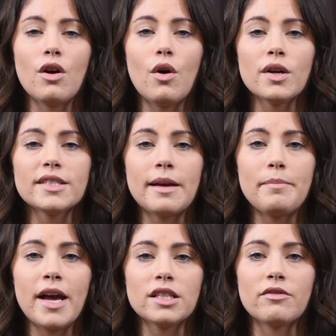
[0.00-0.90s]
or
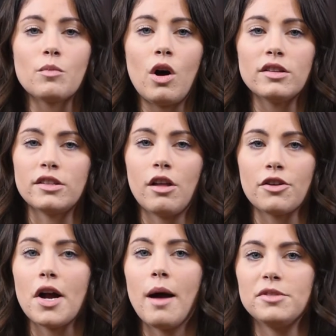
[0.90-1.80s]
setbacks from walls and
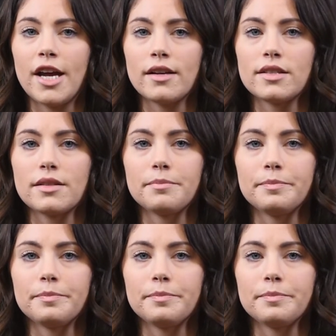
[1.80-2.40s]
other objects.